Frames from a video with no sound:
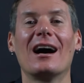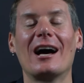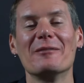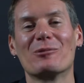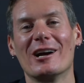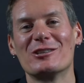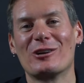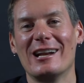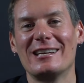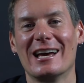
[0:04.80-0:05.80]
Hi, I'm Brian
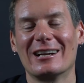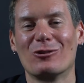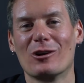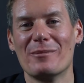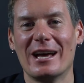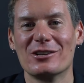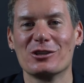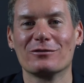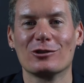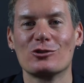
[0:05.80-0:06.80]
Tranny, Category
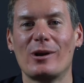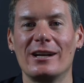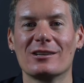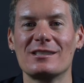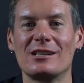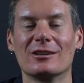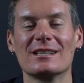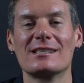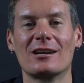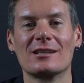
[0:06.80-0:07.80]
Manager for Trainers here
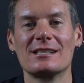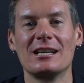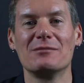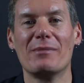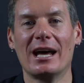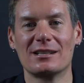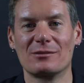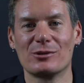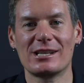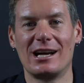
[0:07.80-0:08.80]
at Saris in
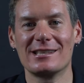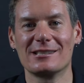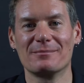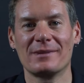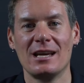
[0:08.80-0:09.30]
Madison, Wisconsin.